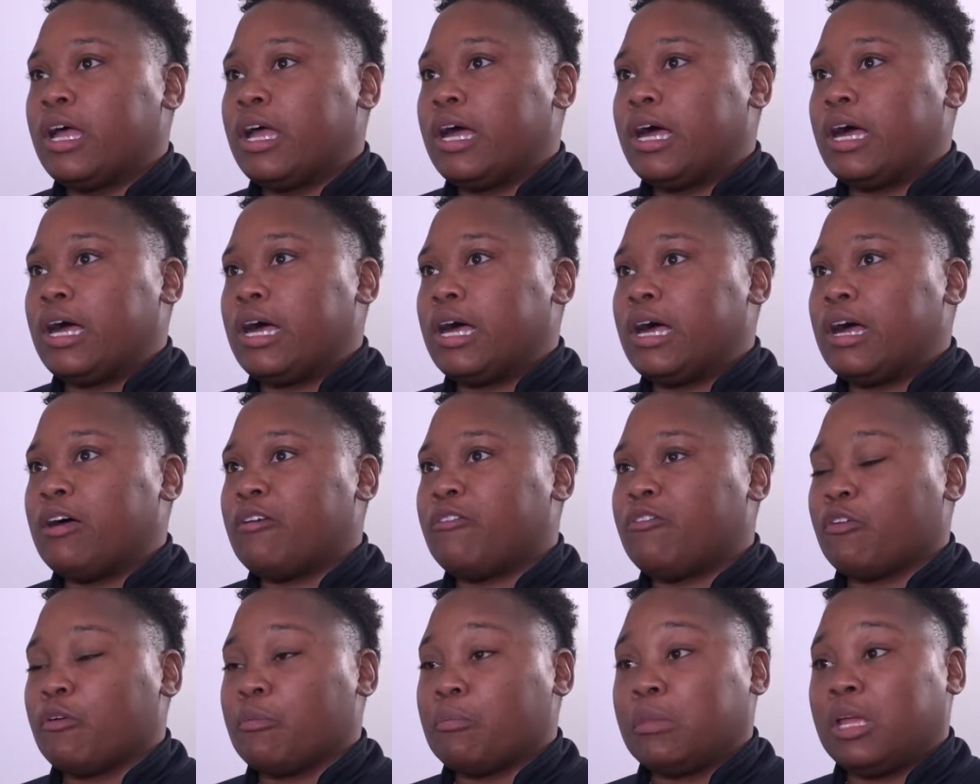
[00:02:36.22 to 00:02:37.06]

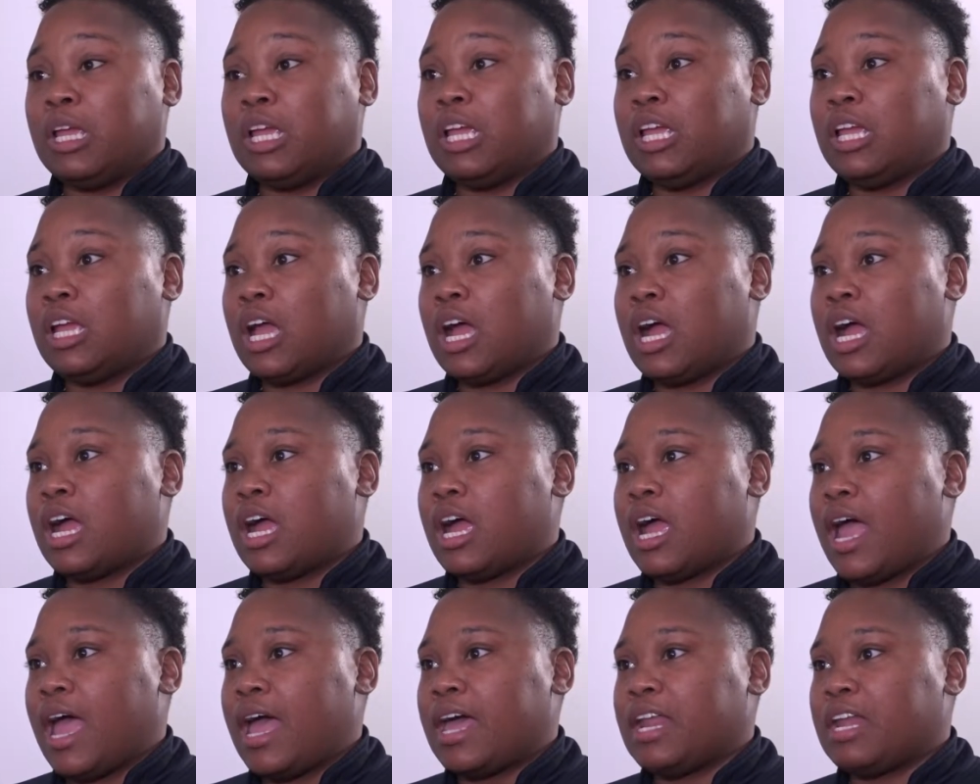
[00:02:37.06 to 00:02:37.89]
for me,
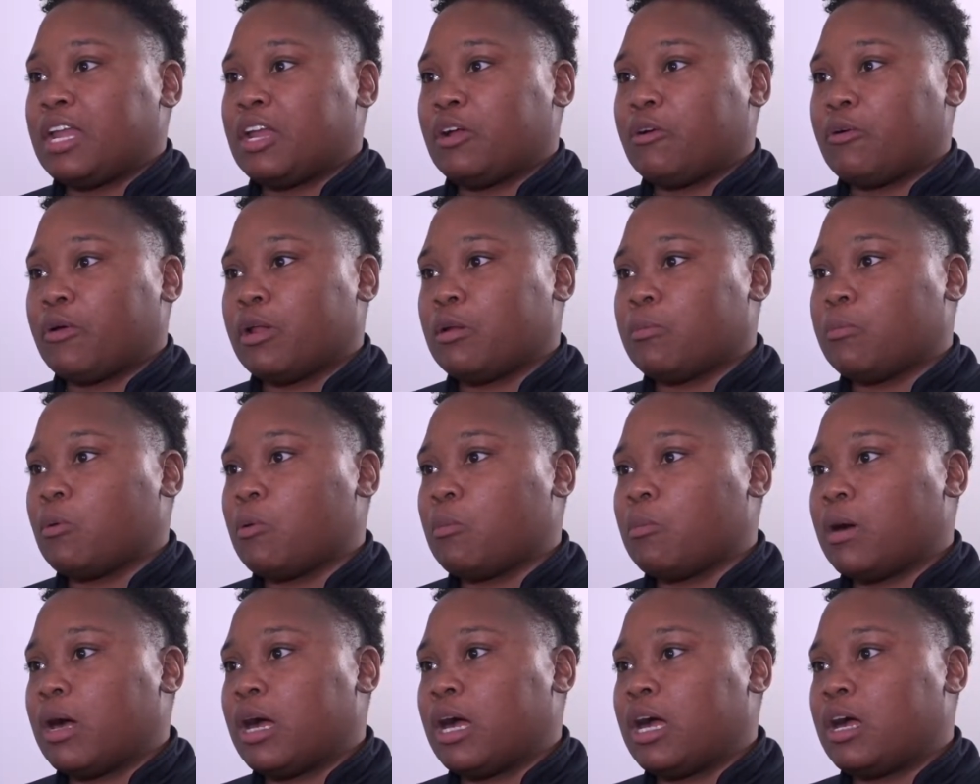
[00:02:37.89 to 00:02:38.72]
I had an incredible
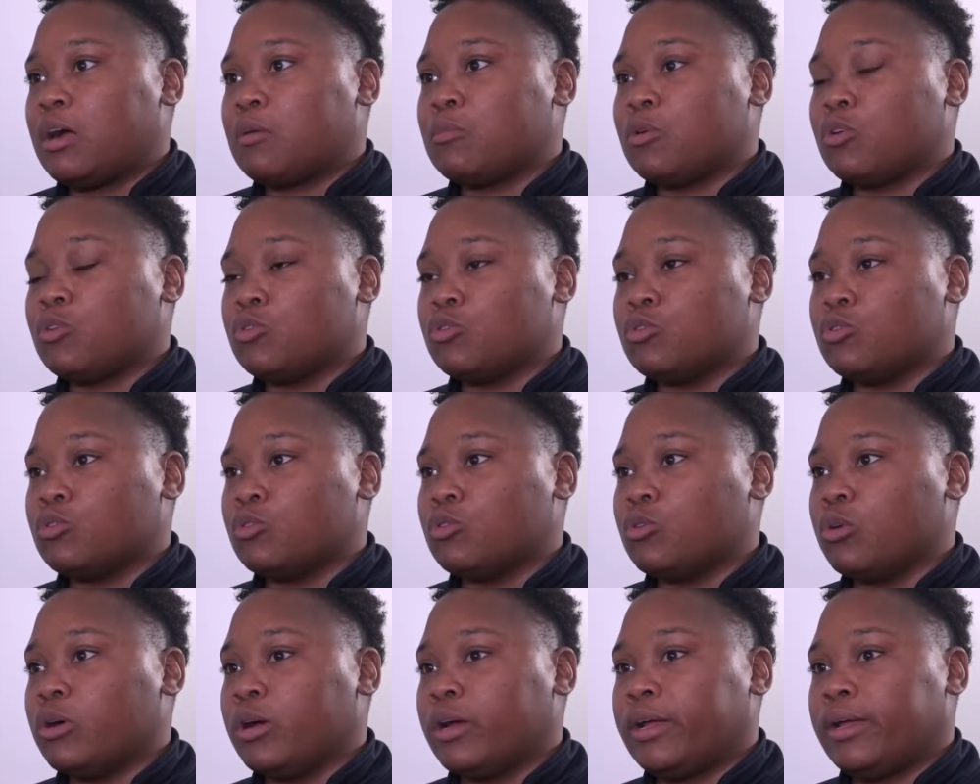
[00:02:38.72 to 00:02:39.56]
mom
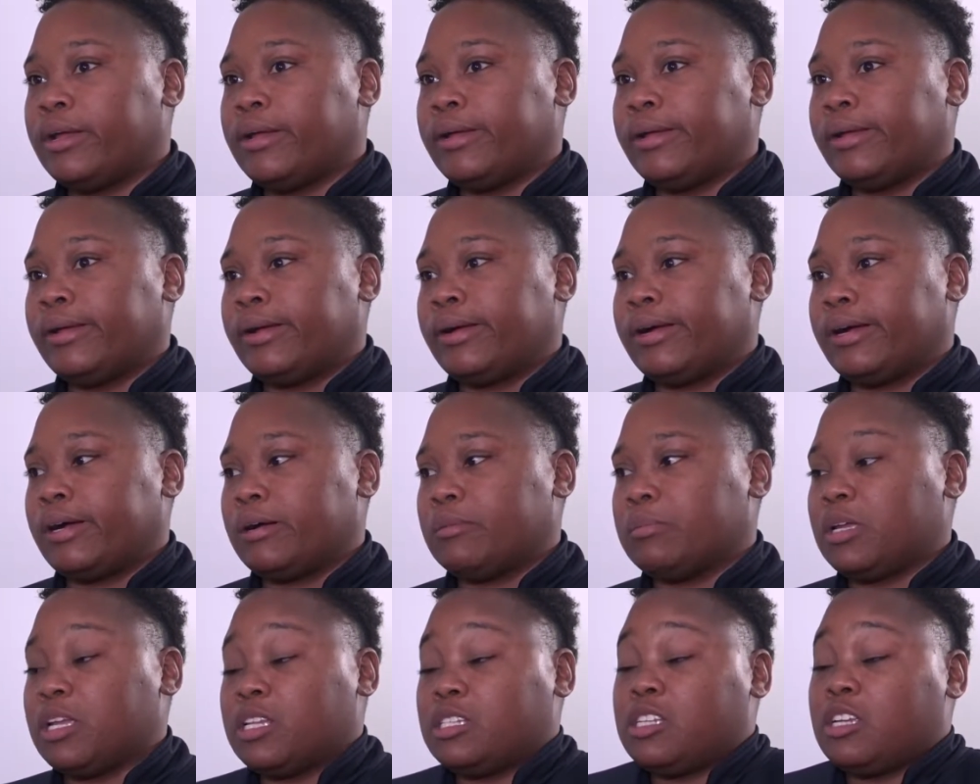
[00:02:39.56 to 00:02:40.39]
who
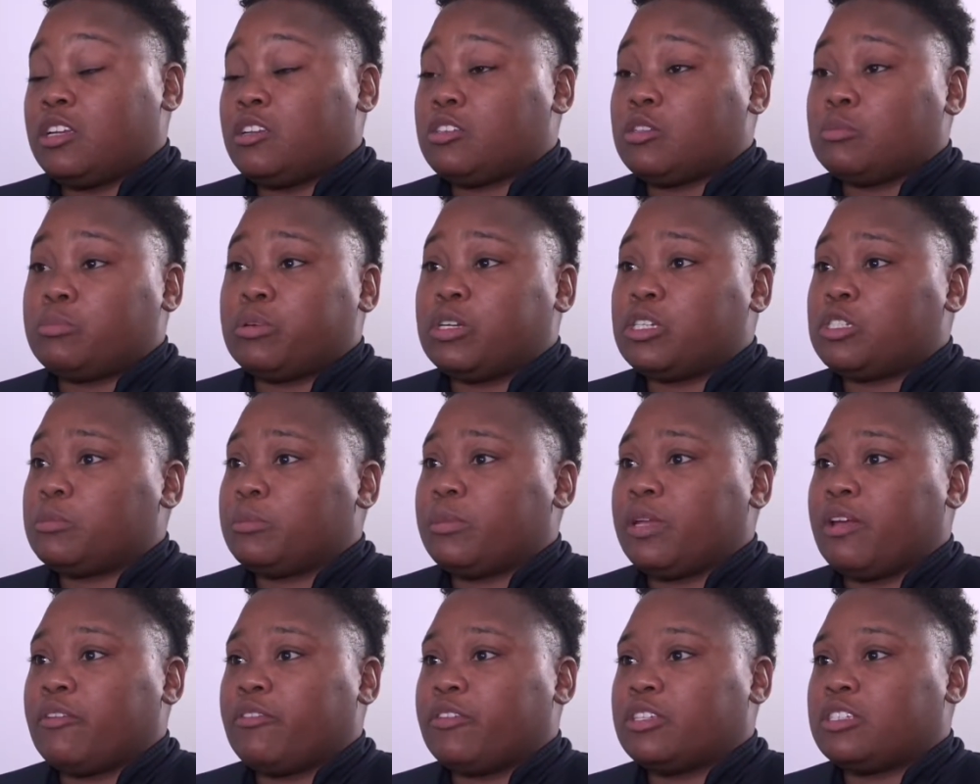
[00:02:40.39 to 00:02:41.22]
continued to push
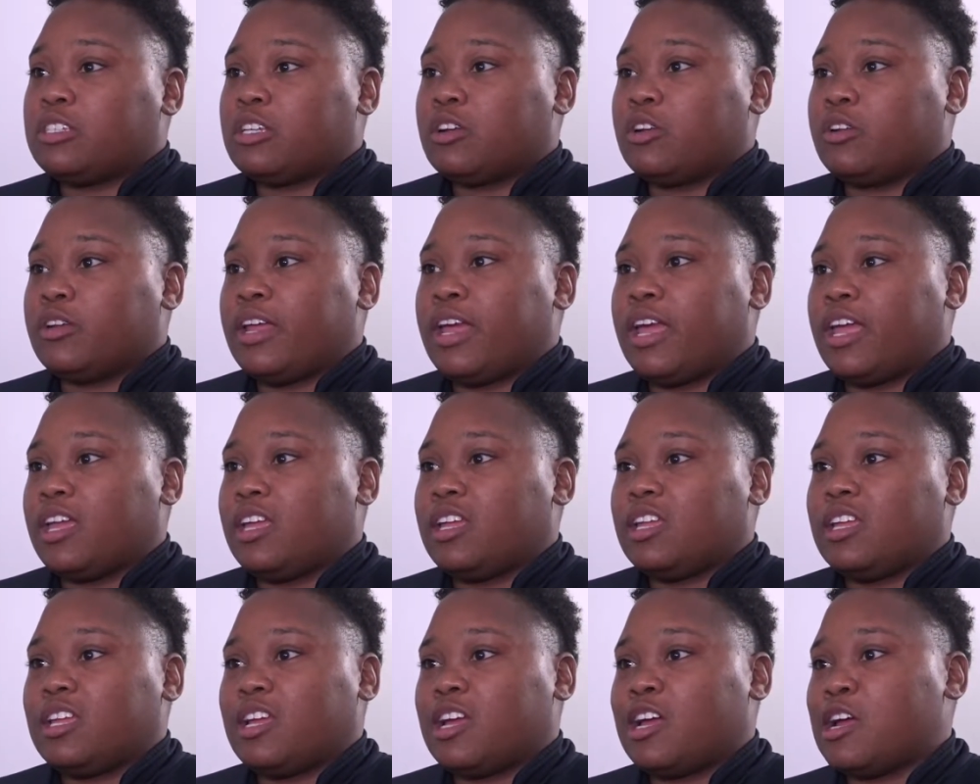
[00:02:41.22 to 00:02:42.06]
me every single day.
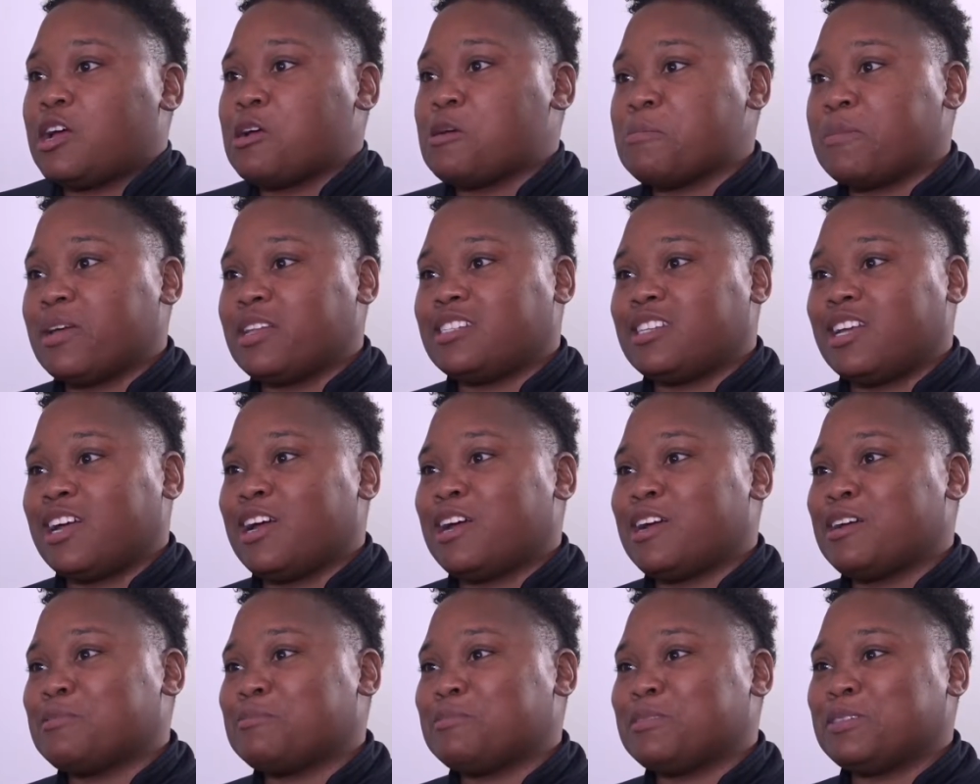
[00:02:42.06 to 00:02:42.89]
At
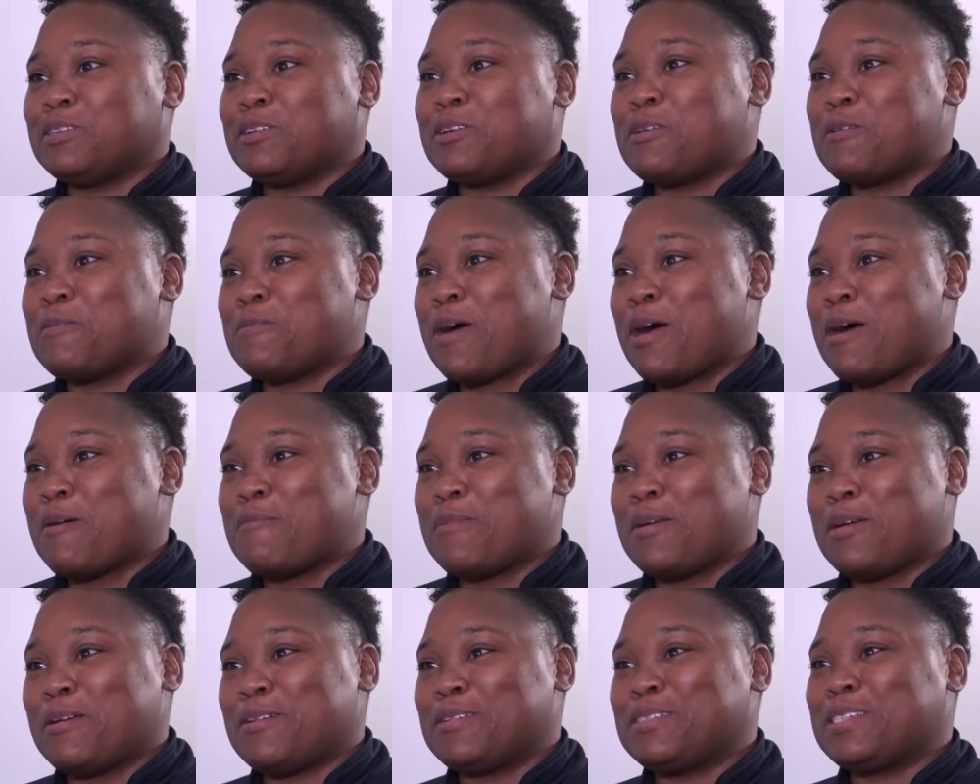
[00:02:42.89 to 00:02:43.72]
times, how
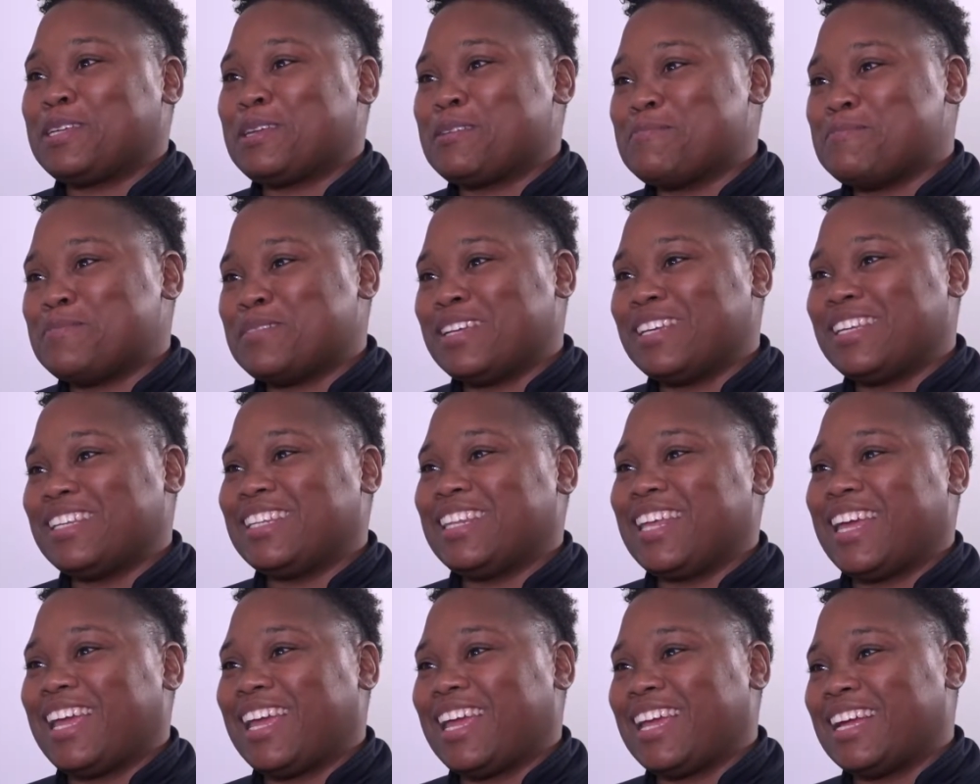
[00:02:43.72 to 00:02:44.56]
parents can be,
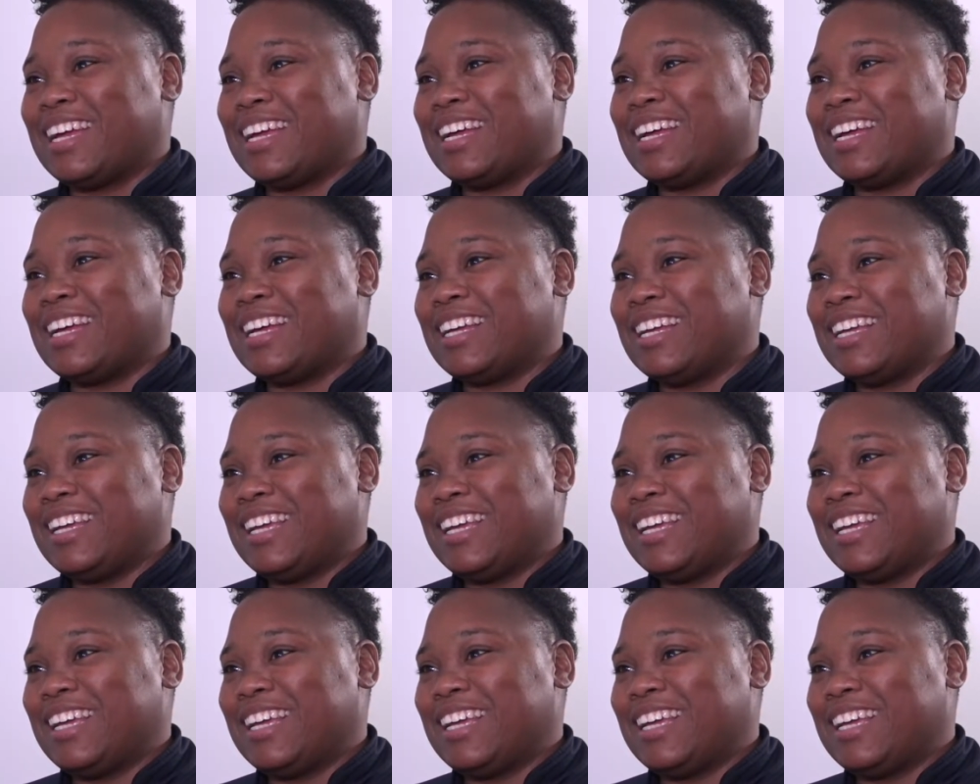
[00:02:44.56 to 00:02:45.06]
they